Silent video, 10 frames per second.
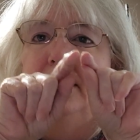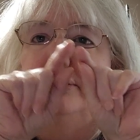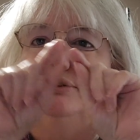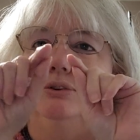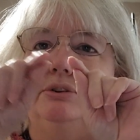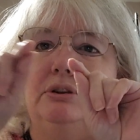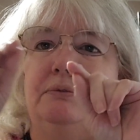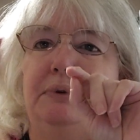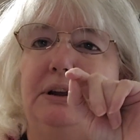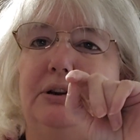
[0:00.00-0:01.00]
out and you
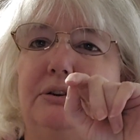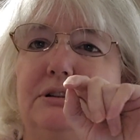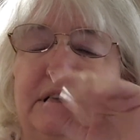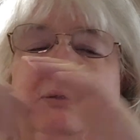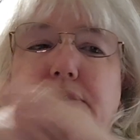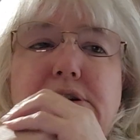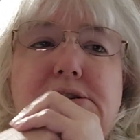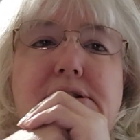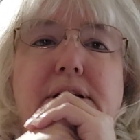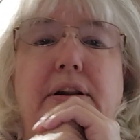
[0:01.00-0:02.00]
can pick your
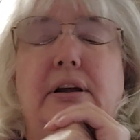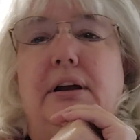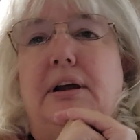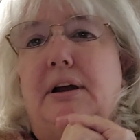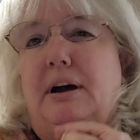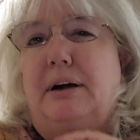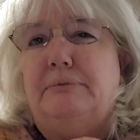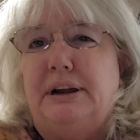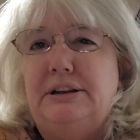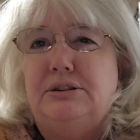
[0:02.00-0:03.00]
segments, and I
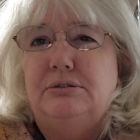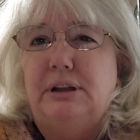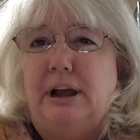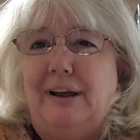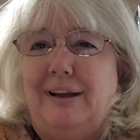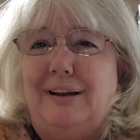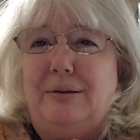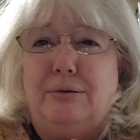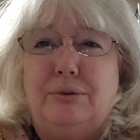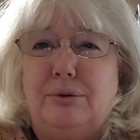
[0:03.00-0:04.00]
might do that. I
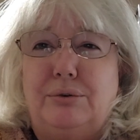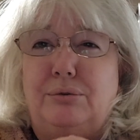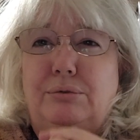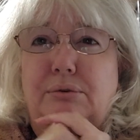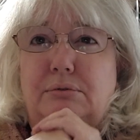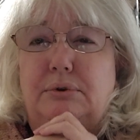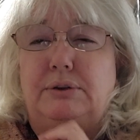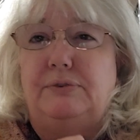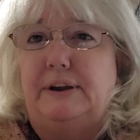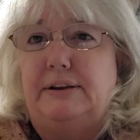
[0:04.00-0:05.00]
don't know
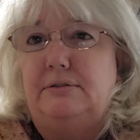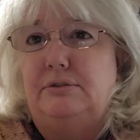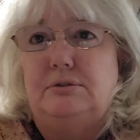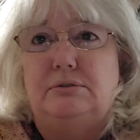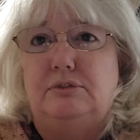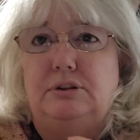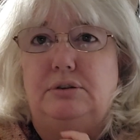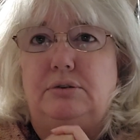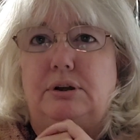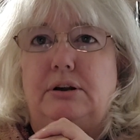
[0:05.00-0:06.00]
if I even
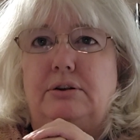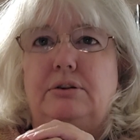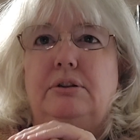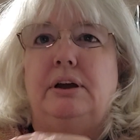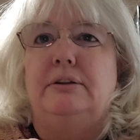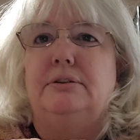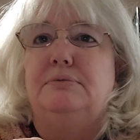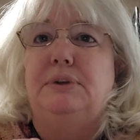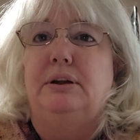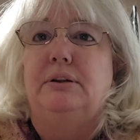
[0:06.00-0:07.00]
know how to do that, to
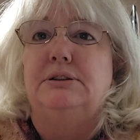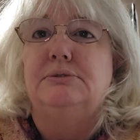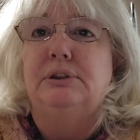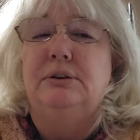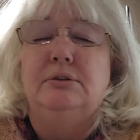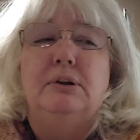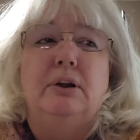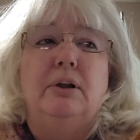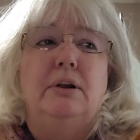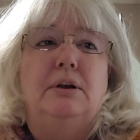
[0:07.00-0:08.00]
be honest with you.
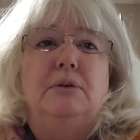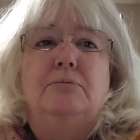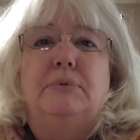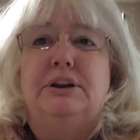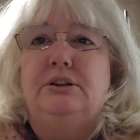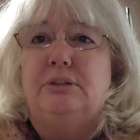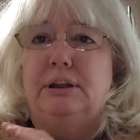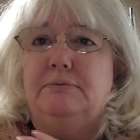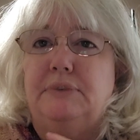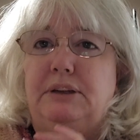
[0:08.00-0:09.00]
But I do
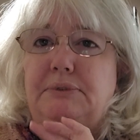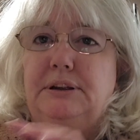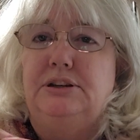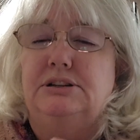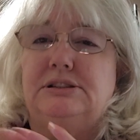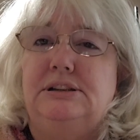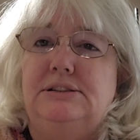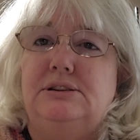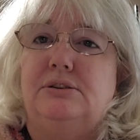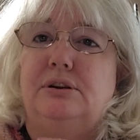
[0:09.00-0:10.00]
think maybe it's just
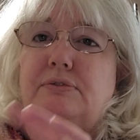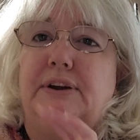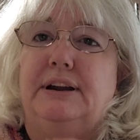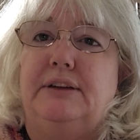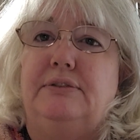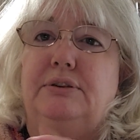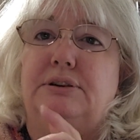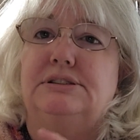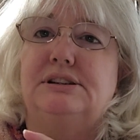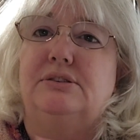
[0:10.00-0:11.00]
easier if I give you
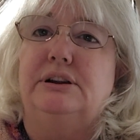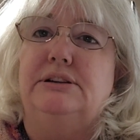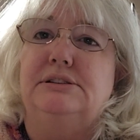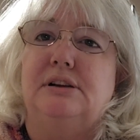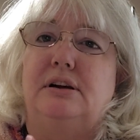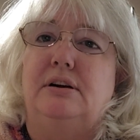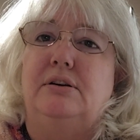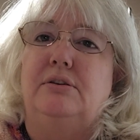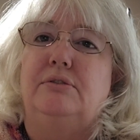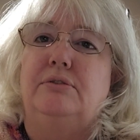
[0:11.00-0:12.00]
a series
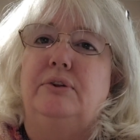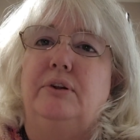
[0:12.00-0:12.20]
of